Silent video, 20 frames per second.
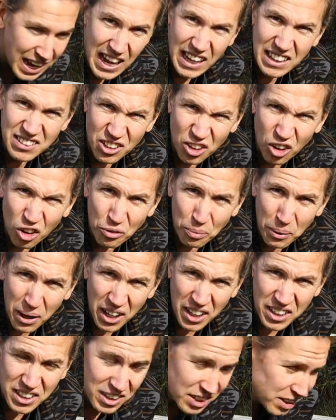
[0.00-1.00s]
it's a lot of
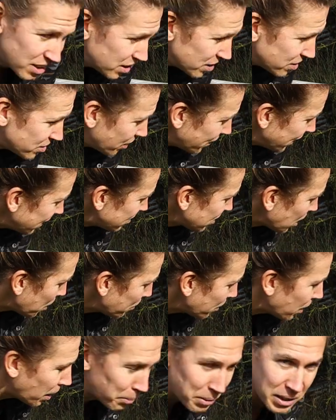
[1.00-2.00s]
work. So this
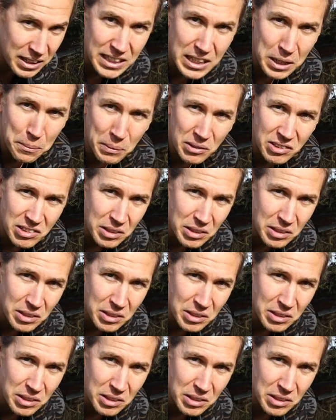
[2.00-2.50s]
time I'm going to keep it